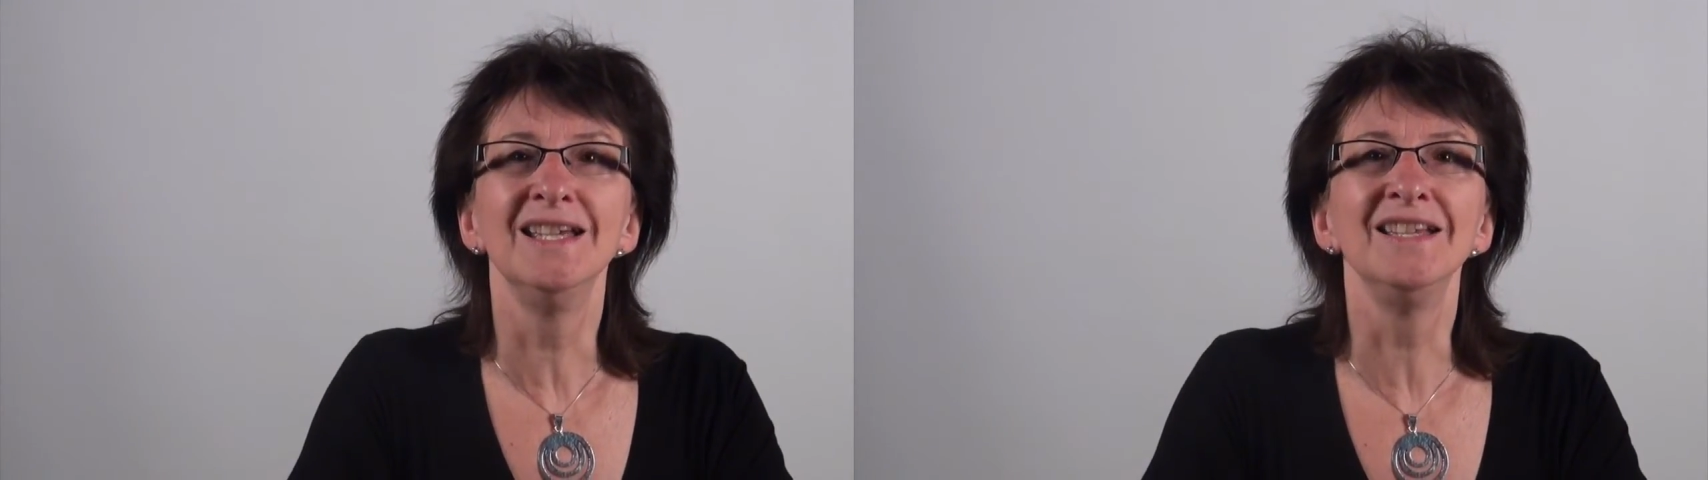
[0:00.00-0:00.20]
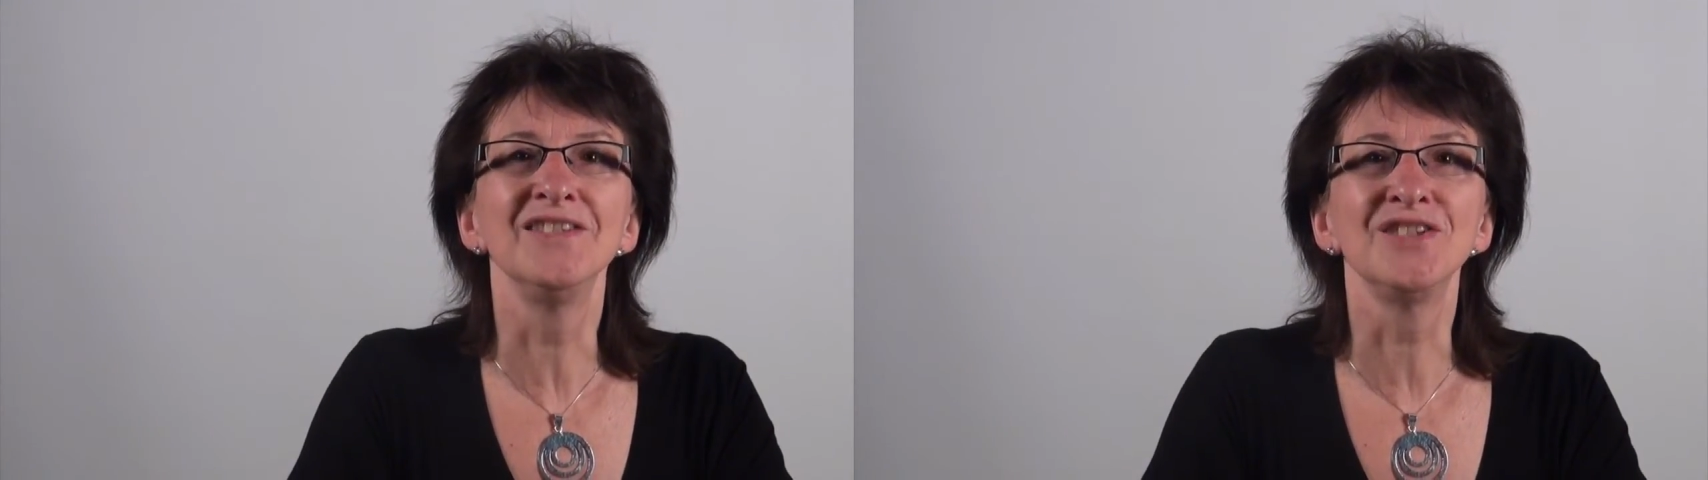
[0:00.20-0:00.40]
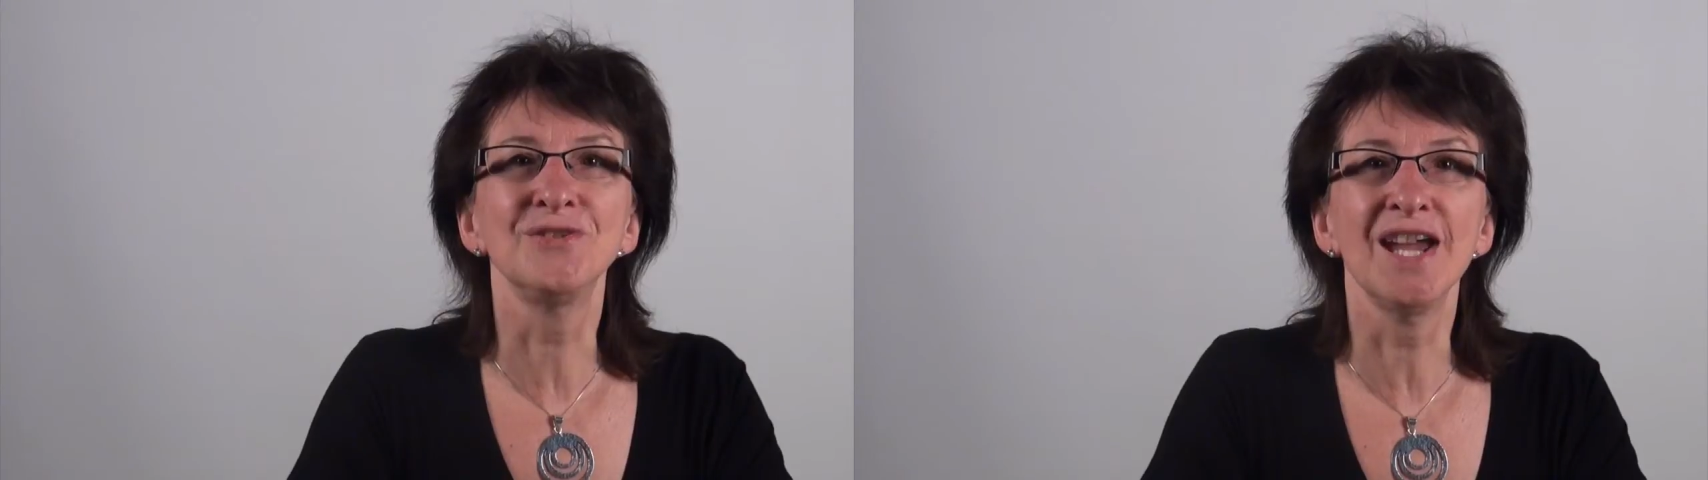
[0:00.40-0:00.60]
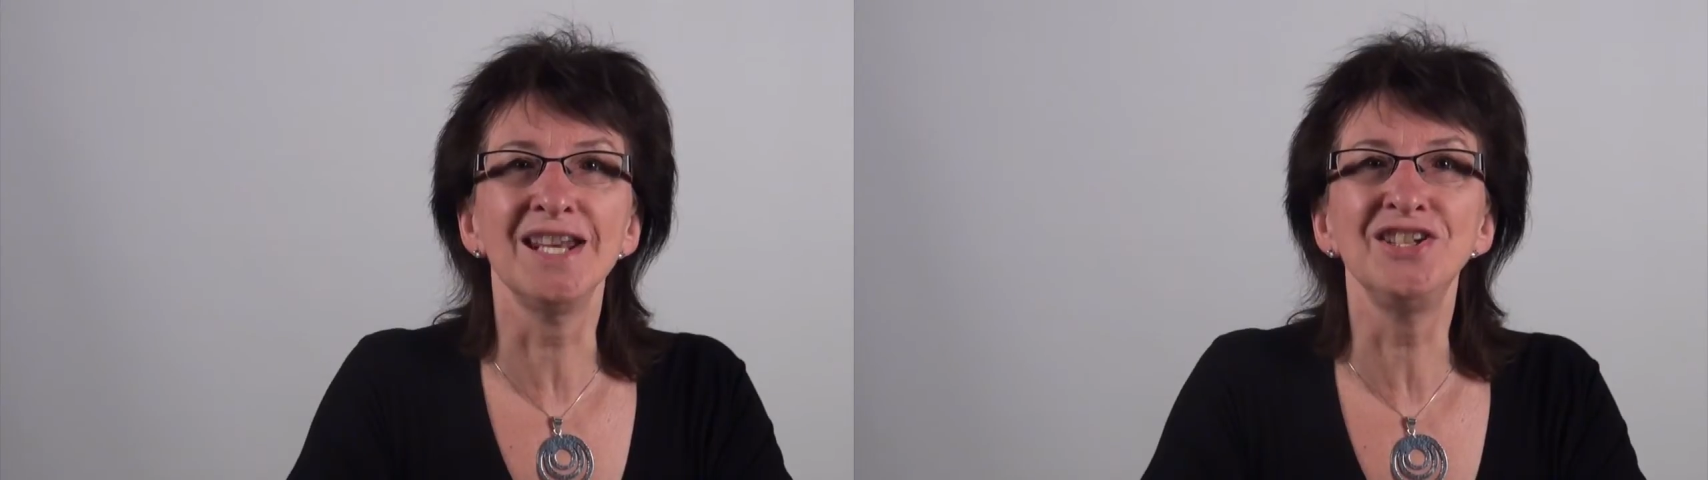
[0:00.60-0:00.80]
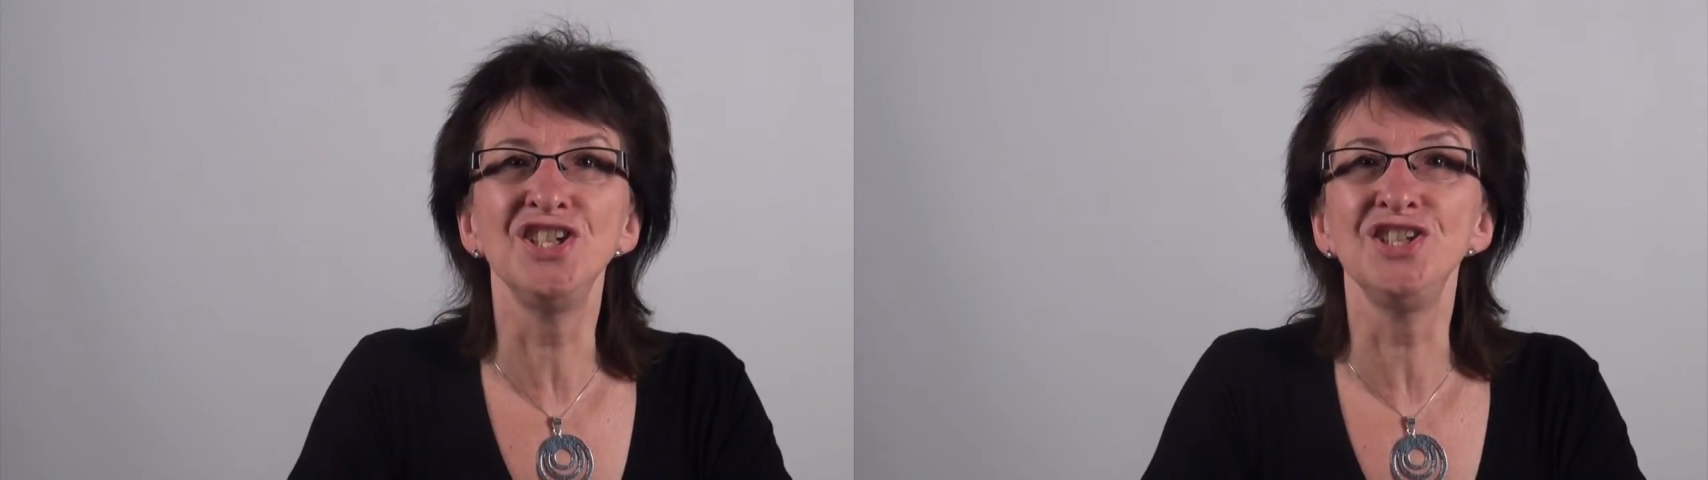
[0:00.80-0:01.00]
and the
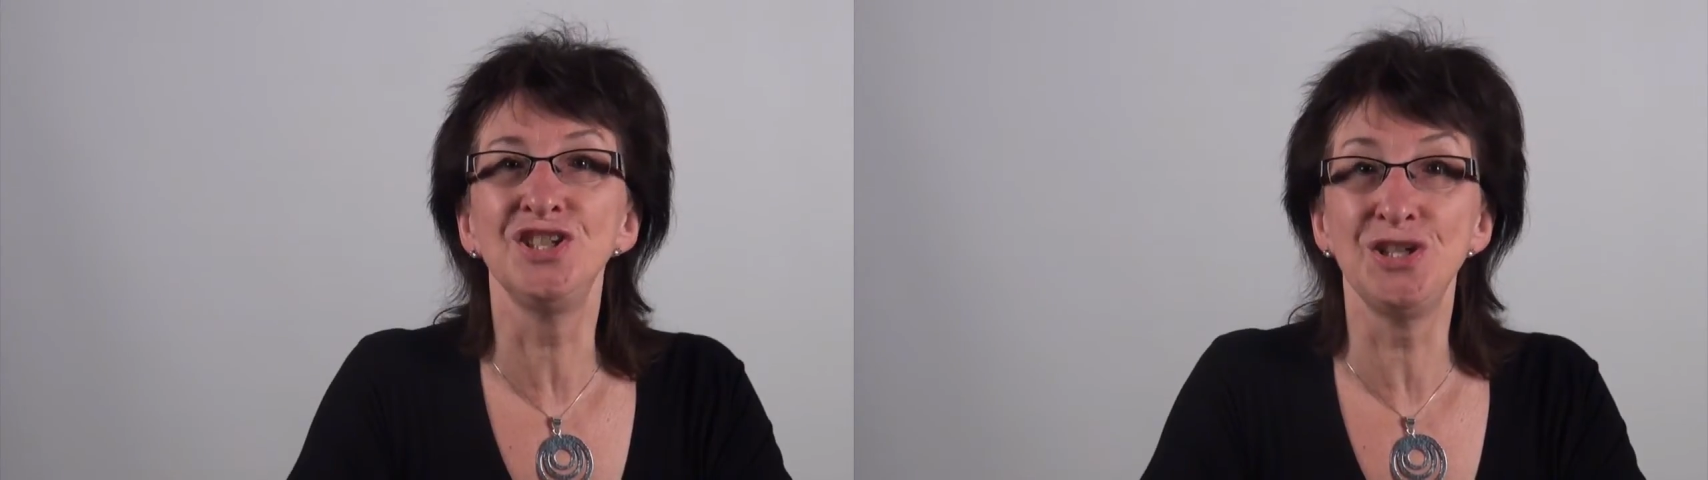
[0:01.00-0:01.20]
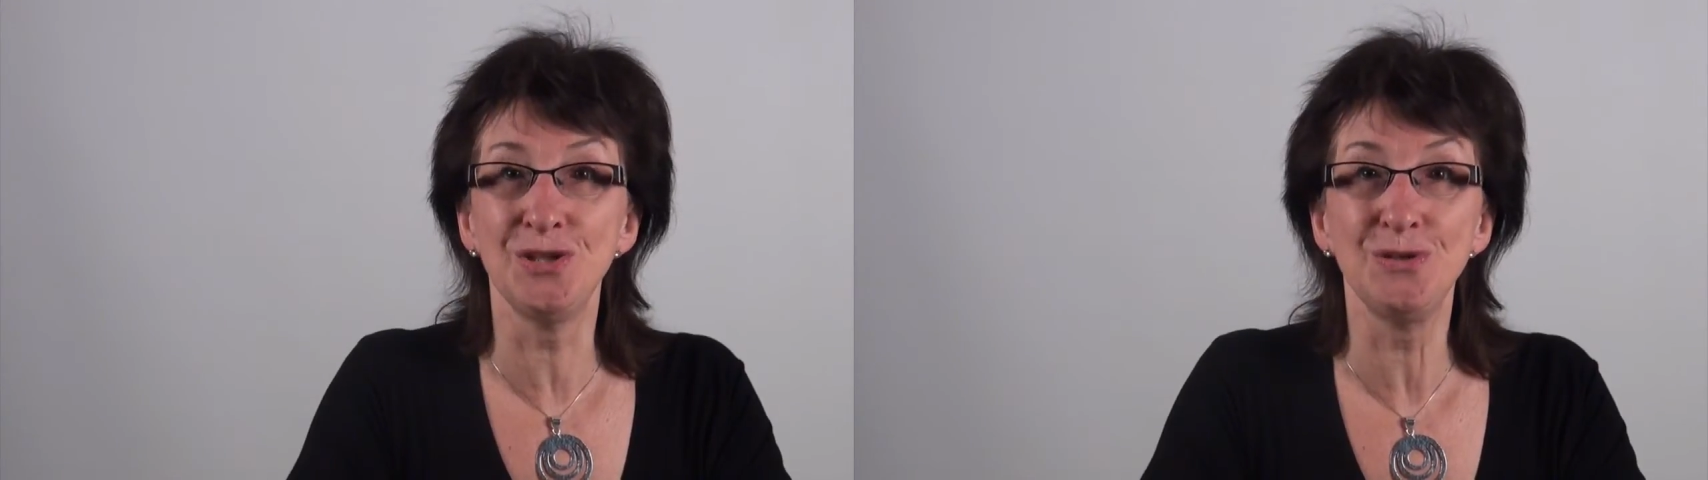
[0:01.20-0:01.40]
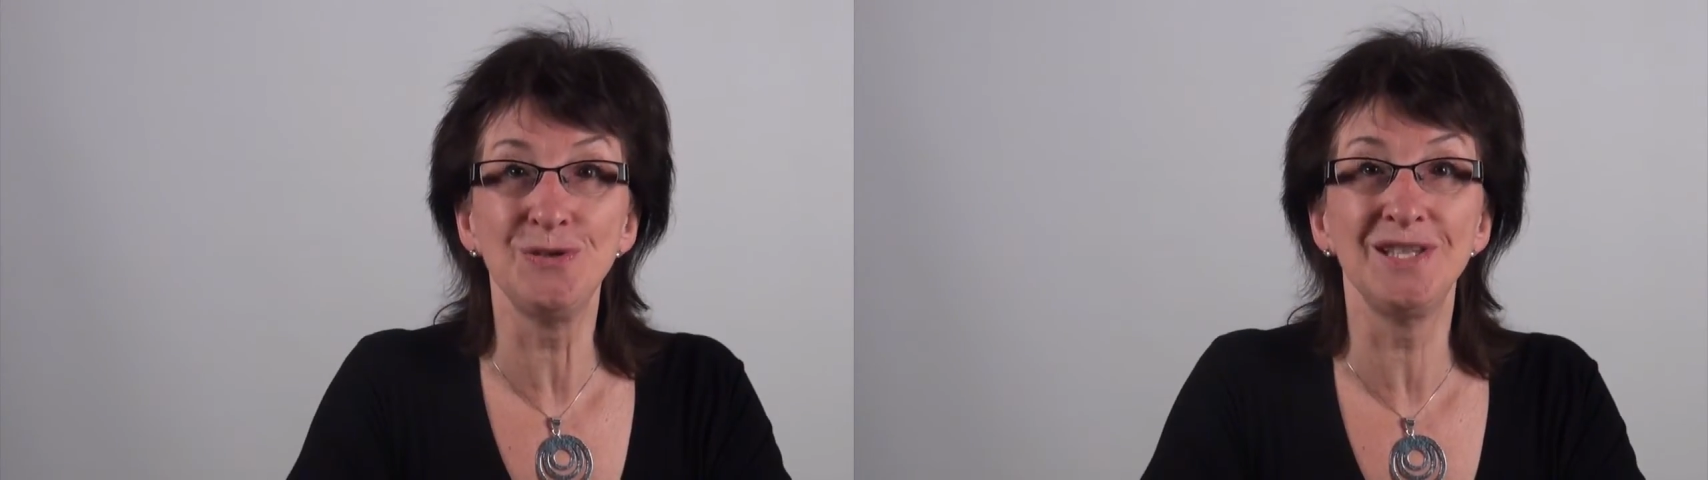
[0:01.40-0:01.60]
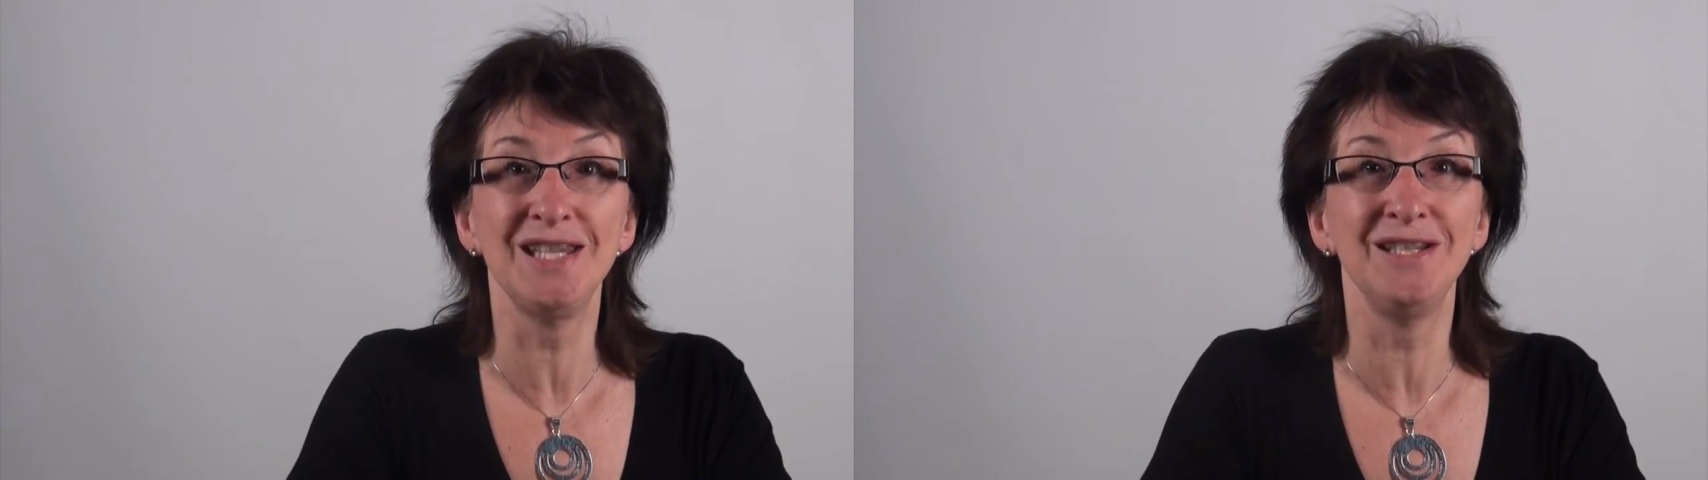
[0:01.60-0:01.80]
strategy she used